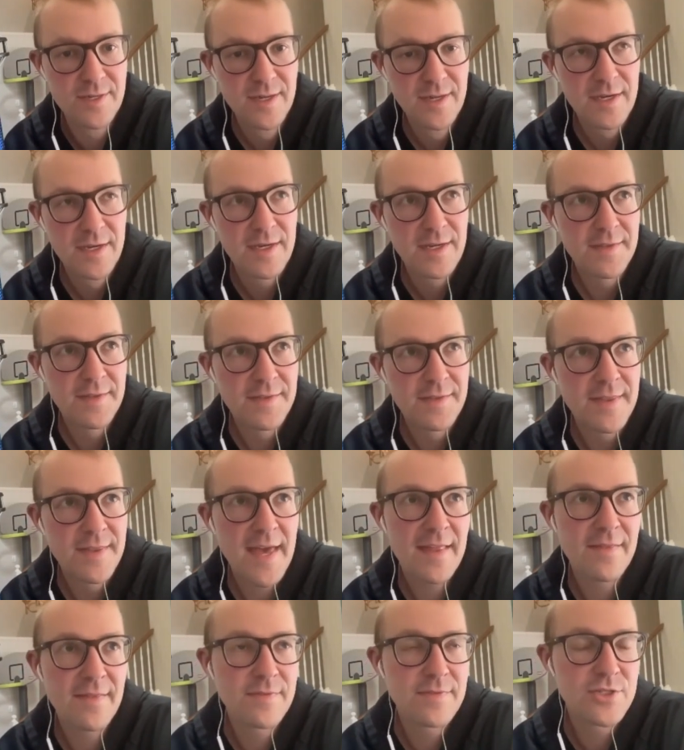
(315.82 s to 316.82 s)

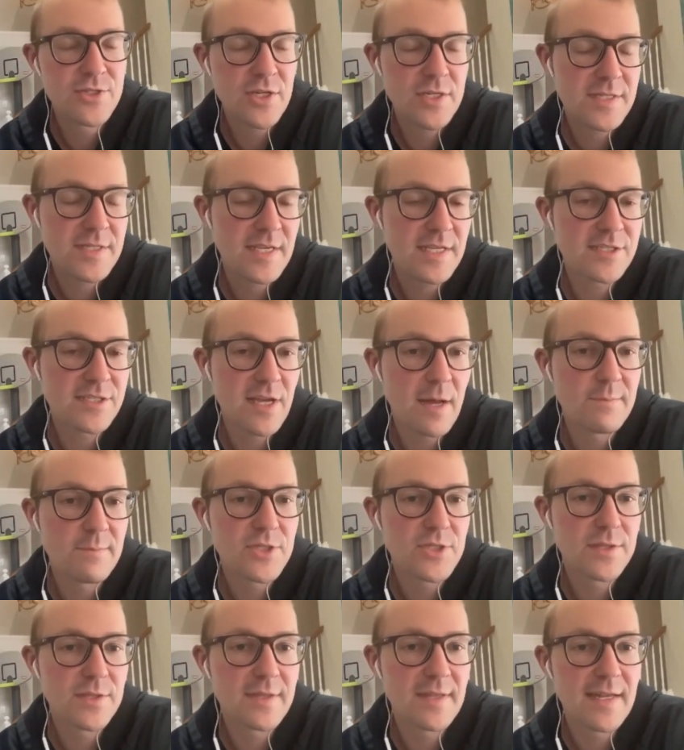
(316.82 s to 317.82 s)
then just the
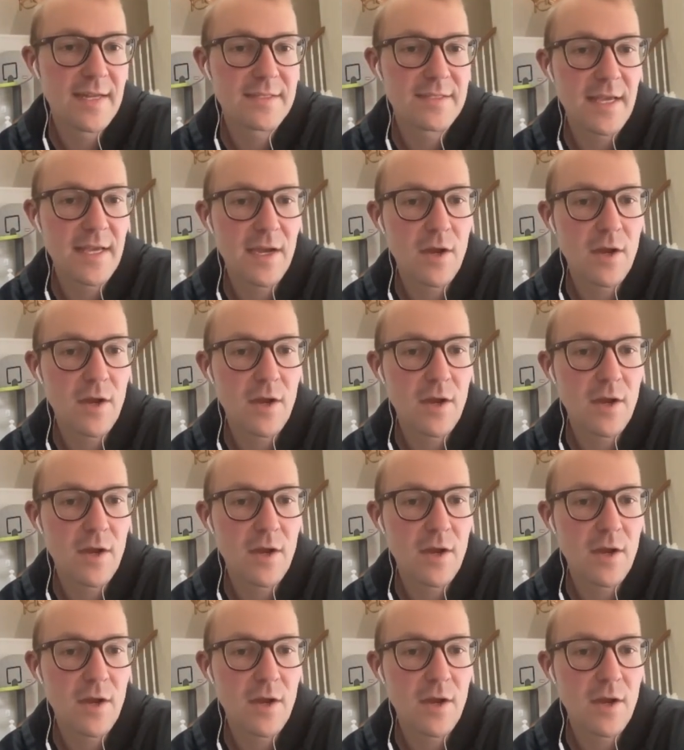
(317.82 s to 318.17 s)
assumption that's like,